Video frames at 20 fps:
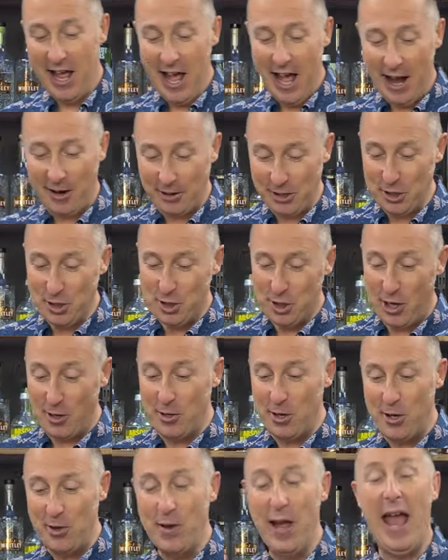I'm going to show
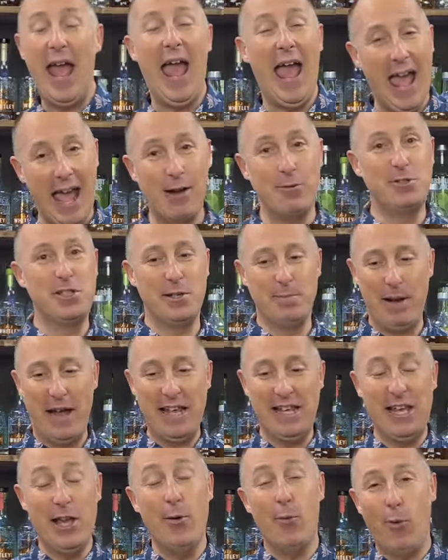you how to
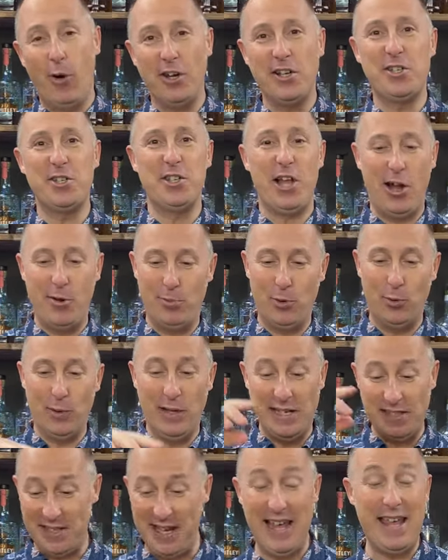make it, what the snowball
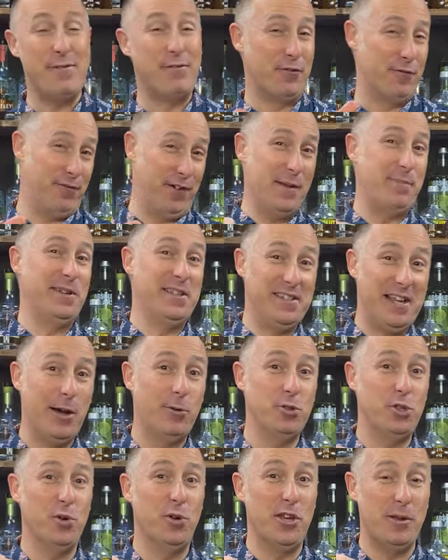is. It even flipping
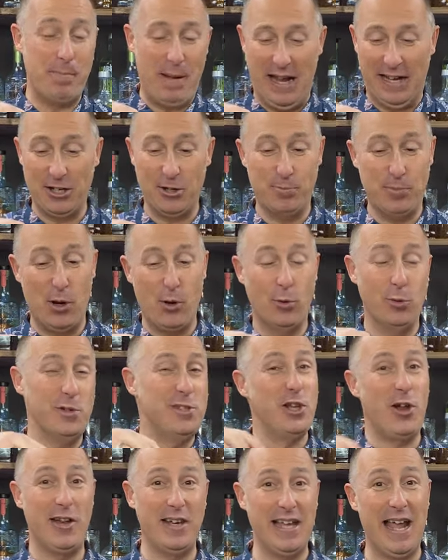tells you on the back of the bottle. It's
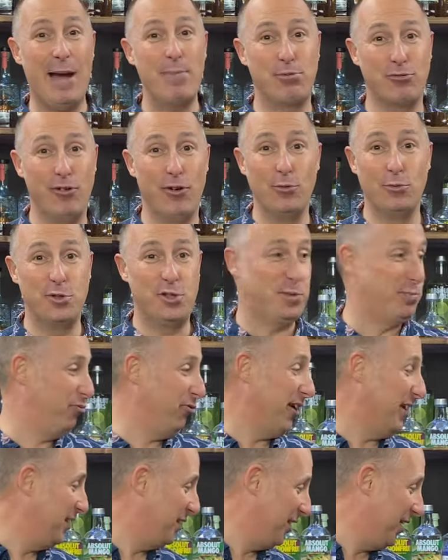like the Aperol
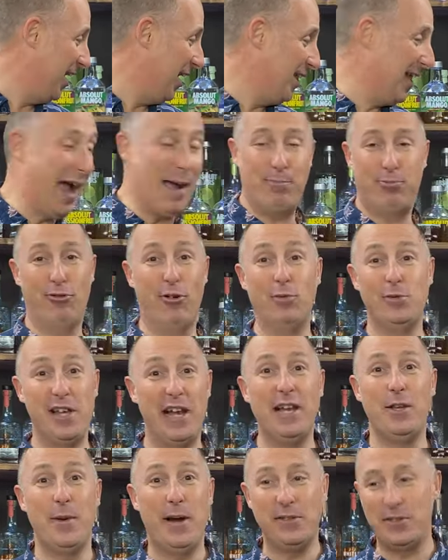spritz, you know, the Aperol tell
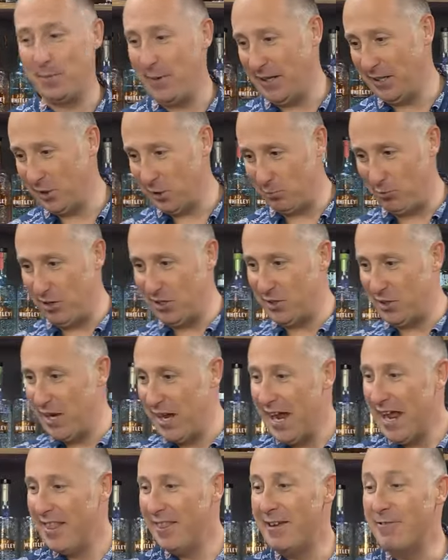you how to make a spritz.
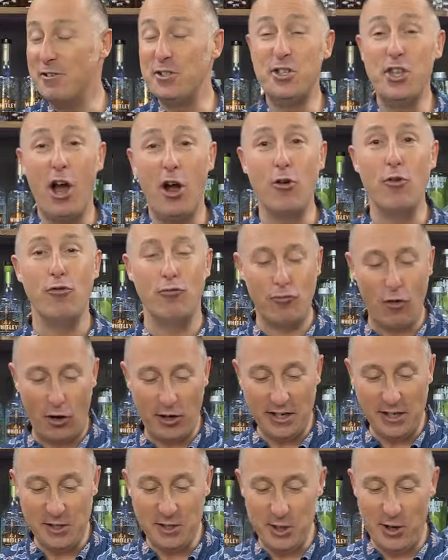There is no
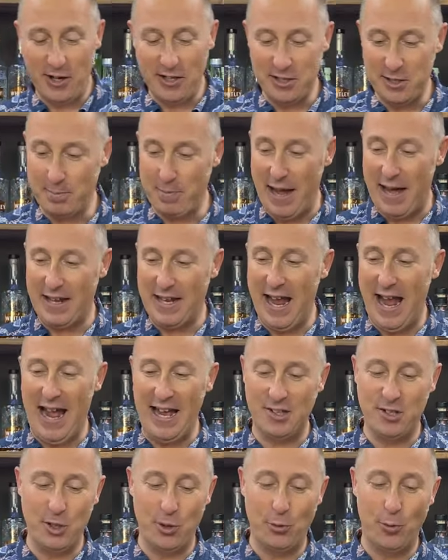rocket science about it
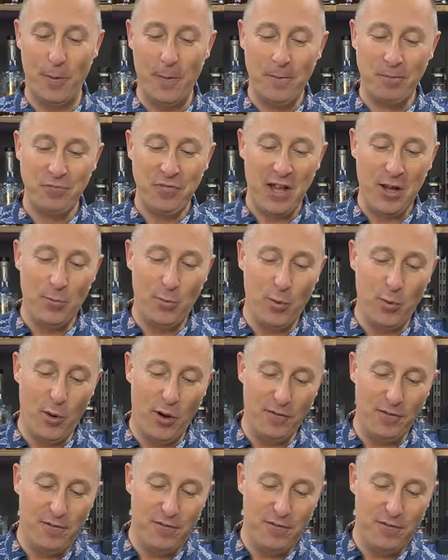at all. We want